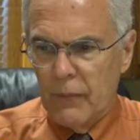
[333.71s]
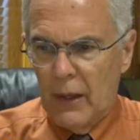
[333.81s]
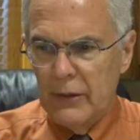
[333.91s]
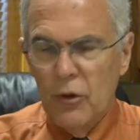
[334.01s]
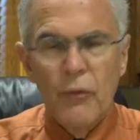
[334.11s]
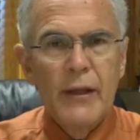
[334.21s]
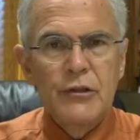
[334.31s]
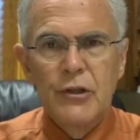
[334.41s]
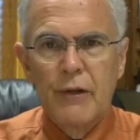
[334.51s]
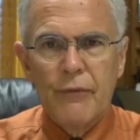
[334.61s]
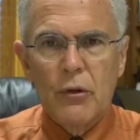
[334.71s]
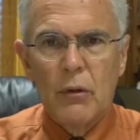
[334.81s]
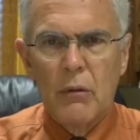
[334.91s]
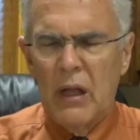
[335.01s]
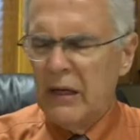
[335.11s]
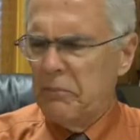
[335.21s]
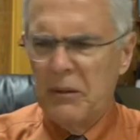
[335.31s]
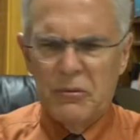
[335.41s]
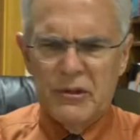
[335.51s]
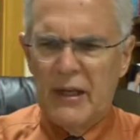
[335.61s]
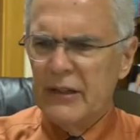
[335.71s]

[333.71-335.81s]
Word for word: I know that's difficult. A lot of people say,